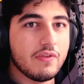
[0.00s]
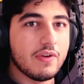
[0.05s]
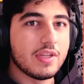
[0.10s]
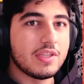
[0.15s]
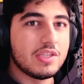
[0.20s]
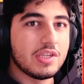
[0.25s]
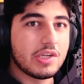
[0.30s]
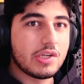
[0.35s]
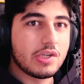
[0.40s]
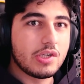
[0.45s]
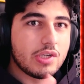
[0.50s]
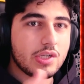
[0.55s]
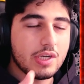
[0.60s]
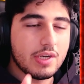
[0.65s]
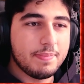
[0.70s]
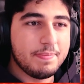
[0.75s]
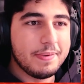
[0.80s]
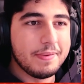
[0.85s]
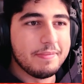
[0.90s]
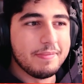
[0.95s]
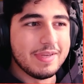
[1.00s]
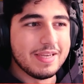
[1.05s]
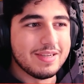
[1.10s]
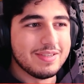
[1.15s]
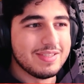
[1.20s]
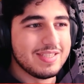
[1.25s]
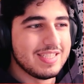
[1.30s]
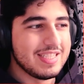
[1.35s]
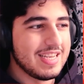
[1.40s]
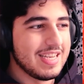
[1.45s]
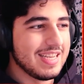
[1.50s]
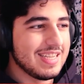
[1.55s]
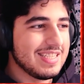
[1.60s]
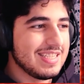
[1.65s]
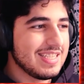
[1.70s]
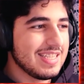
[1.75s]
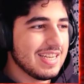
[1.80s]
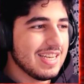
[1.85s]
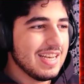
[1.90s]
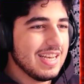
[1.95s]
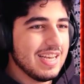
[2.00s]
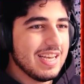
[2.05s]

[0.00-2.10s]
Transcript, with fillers: What a creepy music!